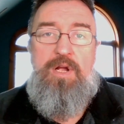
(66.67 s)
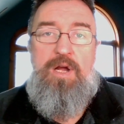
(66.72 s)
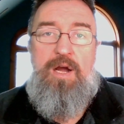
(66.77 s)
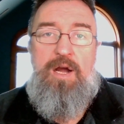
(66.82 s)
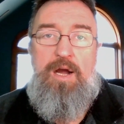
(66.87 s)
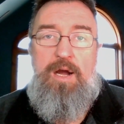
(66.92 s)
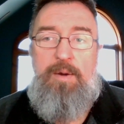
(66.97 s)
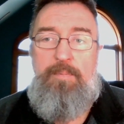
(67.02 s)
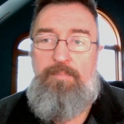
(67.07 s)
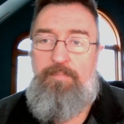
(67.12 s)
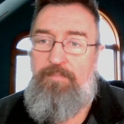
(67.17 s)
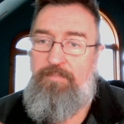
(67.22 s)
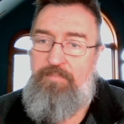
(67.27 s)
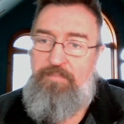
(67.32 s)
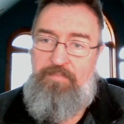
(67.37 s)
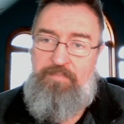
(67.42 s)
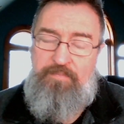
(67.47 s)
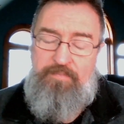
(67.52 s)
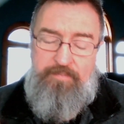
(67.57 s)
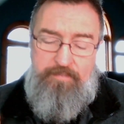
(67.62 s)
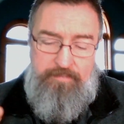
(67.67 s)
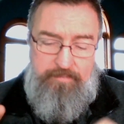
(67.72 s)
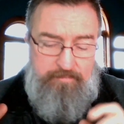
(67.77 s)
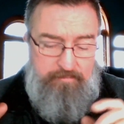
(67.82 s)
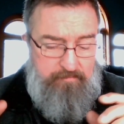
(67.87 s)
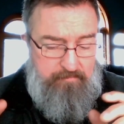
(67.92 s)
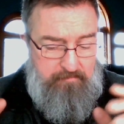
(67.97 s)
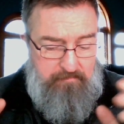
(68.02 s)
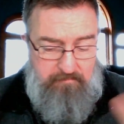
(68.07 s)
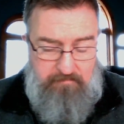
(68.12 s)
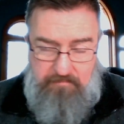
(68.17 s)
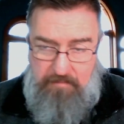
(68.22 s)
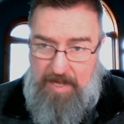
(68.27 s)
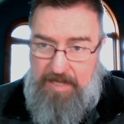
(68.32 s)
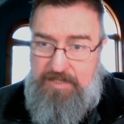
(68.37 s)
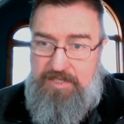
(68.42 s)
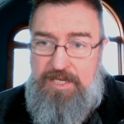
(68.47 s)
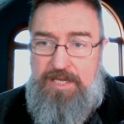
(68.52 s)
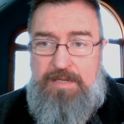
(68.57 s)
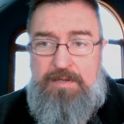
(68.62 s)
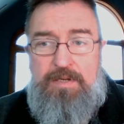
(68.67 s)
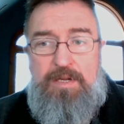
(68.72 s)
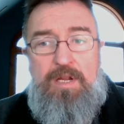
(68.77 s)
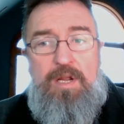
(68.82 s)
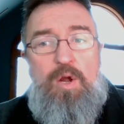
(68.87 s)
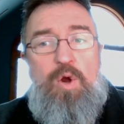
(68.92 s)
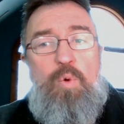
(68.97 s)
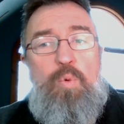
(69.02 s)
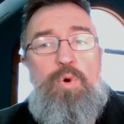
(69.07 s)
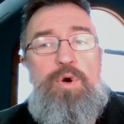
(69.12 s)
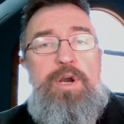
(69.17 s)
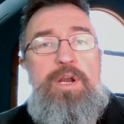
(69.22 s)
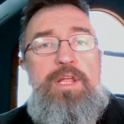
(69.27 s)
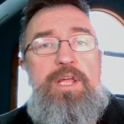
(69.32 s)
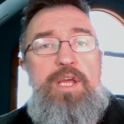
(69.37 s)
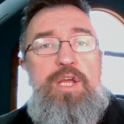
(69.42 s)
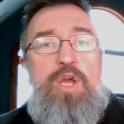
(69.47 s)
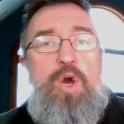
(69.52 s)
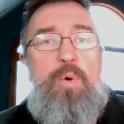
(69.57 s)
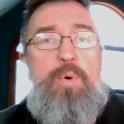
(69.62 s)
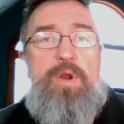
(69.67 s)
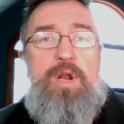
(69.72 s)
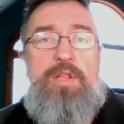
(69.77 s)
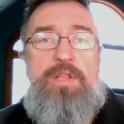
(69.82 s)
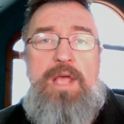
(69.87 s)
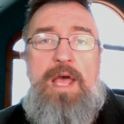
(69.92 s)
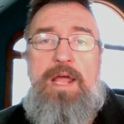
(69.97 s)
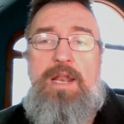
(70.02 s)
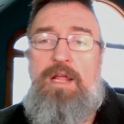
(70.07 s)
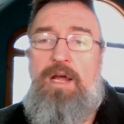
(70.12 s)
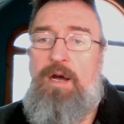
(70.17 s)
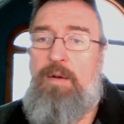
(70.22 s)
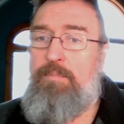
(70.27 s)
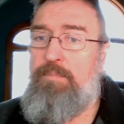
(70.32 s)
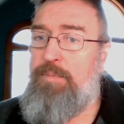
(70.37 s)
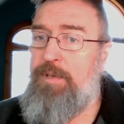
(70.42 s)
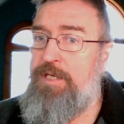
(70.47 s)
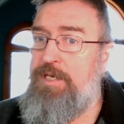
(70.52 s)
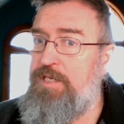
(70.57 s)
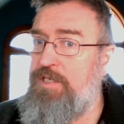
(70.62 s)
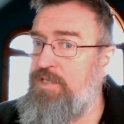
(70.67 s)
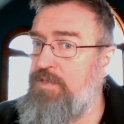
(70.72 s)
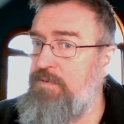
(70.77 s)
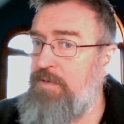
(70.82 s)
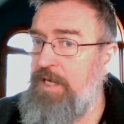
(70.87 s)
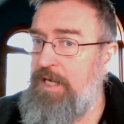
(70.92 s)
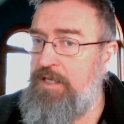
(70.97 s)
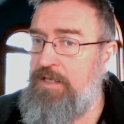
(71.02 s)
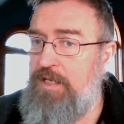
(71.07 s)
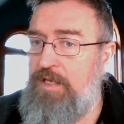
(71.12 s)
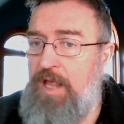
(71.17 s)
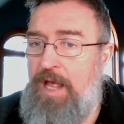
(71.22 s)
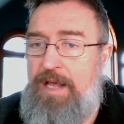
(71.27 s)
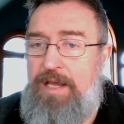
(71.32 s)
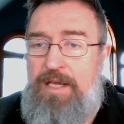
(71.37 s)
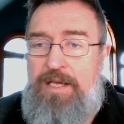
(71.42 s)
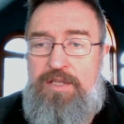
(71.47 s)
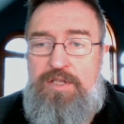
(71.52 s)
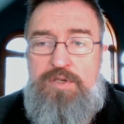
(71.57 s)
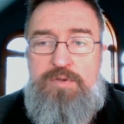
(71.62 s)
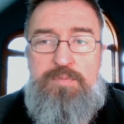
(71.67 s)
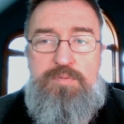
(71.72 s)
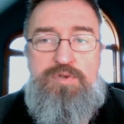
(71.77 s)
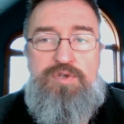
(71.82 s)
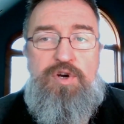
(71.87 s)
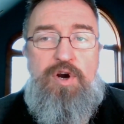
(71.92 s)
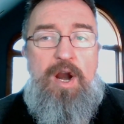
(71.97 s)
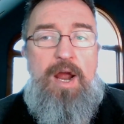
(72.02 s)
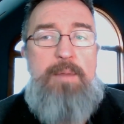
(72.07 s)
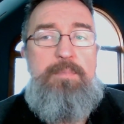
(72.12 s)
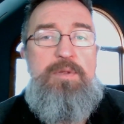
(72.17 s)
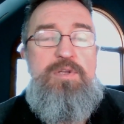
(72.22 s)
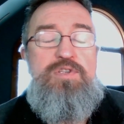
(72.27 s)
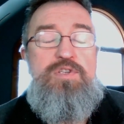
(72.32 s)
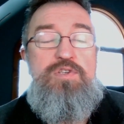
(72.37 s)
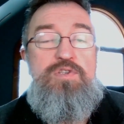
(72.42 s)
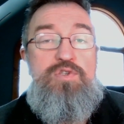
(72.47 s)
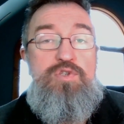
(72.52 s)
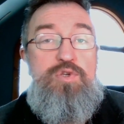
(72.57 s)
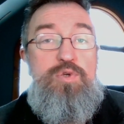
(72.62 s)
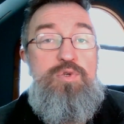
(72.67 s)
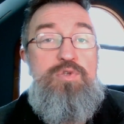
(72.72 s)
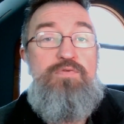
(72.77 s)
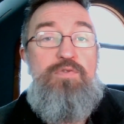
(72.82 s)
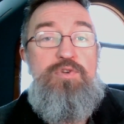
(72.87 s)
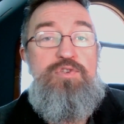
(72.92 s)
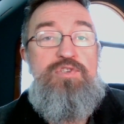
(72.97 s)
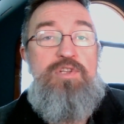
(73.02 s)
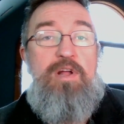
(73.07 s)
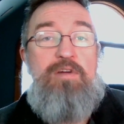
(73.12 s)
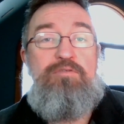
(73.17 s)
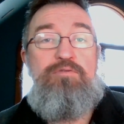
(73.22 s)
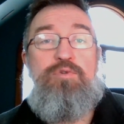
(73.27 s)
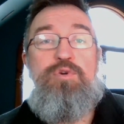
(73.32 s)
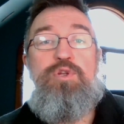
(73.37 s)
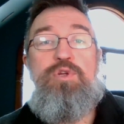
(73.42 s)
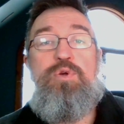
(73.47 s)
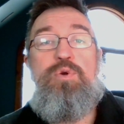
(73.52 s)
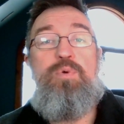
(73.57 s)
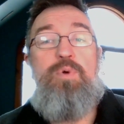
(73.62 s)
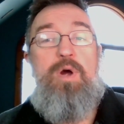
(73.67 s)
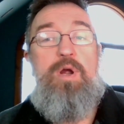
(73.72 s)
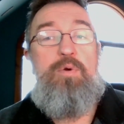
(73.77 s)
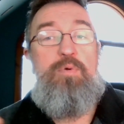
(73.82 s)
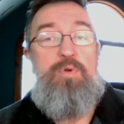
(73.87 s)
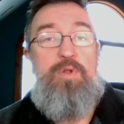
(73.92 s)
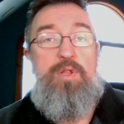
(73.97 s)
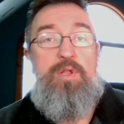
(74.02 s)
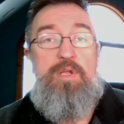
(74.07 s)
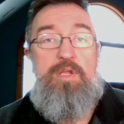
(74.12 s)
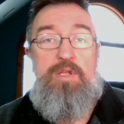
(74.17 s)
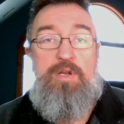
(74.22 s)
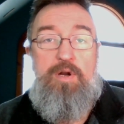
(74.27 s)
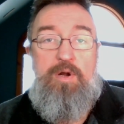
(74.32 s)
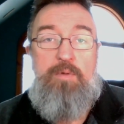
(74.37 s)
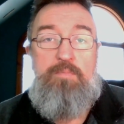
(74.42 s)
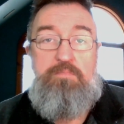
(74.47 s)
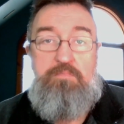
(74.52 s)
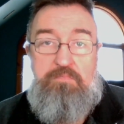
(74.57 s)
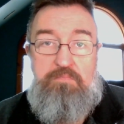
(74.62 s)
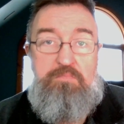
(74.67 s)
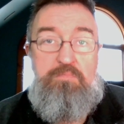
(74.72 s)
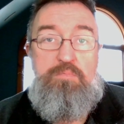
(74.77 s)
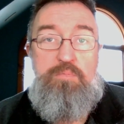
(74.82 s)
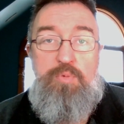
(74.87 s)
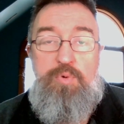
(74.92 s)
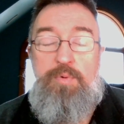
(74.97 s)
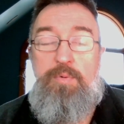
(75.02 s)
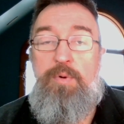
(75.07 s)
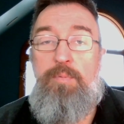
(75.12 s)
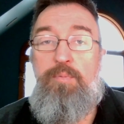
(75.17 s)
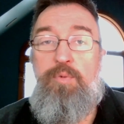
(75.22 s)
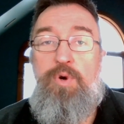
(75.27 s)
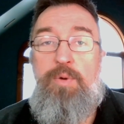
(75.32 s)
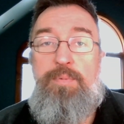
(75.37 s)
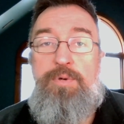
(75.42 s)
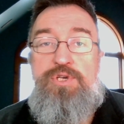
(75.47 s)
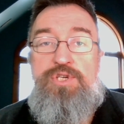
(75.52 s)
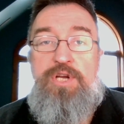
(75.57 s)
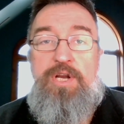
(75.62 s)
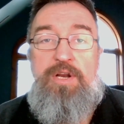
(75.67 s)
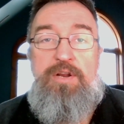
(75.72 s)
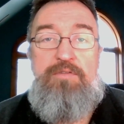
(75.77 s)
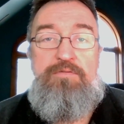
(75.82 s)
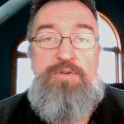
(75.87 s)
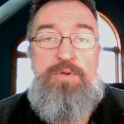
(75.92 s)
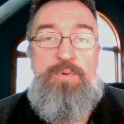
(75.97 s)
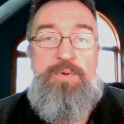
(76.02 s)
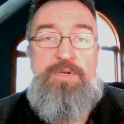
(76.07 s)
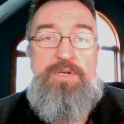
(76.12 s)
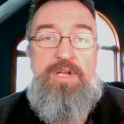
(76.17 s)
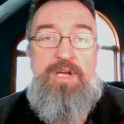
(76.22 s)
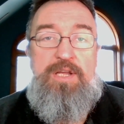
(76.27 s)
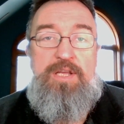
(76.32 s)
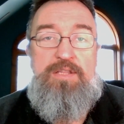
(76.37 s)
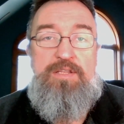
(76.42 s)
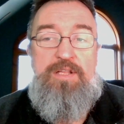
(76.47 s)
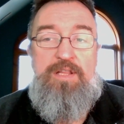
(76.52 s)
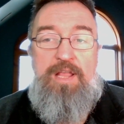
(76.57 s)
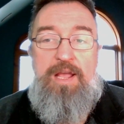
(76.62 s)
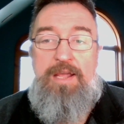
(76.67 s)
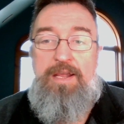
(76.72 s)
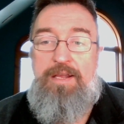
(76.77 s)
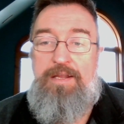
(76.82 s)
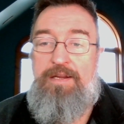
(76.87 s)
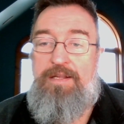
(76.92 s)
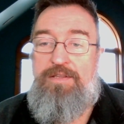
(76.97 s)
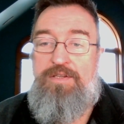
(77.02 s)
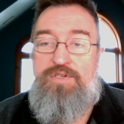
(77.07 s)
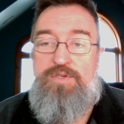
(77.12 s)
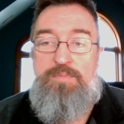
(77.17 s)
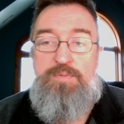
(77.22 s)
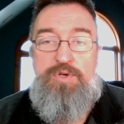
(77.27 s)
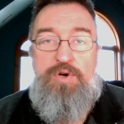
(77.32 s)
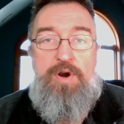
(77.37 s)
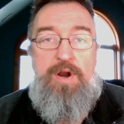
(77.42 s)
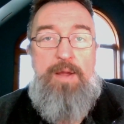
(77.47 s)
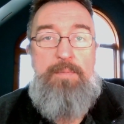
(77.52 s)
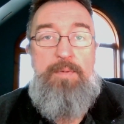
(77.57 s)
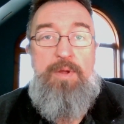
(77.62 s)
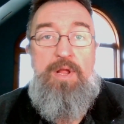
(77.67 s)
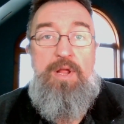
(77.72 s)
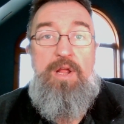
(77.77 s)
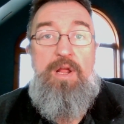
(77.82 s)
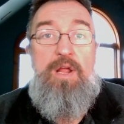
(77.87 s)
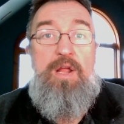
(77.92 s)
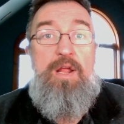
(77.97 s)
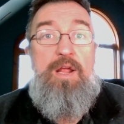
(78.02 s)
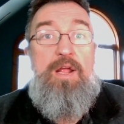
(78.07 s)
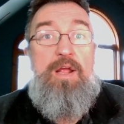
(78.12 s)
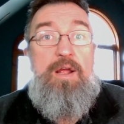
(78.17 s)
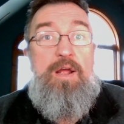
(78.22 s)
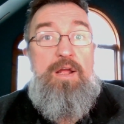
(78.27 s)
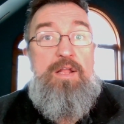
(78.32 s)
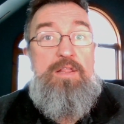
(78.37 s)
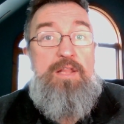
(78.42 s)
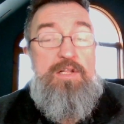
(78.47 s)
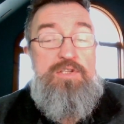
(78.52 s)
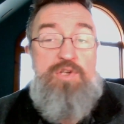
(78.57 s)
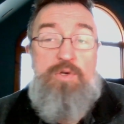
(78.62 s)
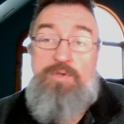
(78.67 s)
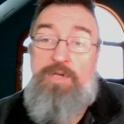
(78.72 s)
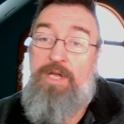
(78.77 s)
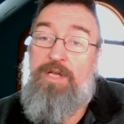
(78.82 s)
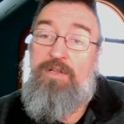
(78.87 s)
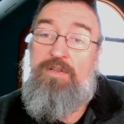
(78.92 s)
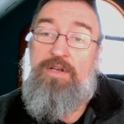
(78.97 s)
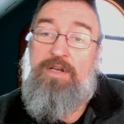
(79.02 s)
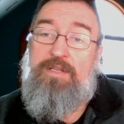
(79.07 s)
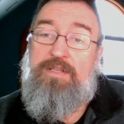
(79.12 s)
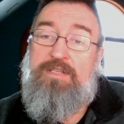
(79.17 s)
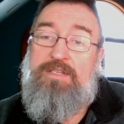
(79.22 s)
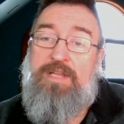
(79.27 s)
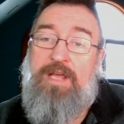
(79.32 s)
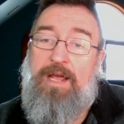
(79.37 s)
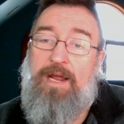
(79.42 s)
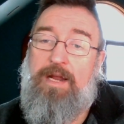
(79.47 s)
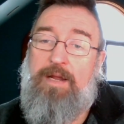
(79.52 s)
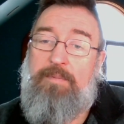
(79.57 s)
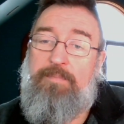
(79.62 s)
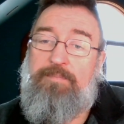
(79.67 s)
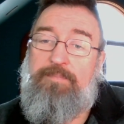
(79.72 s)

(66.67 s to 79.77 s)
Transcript: Um, that's it. We're going to get going on that. Um, please hit the like, hit the subscribe. This is useful stuff for you. I really, you know, r- would appreciate it if you would uh, hit the like and hit the subscribe. Let's go take a look at the tech.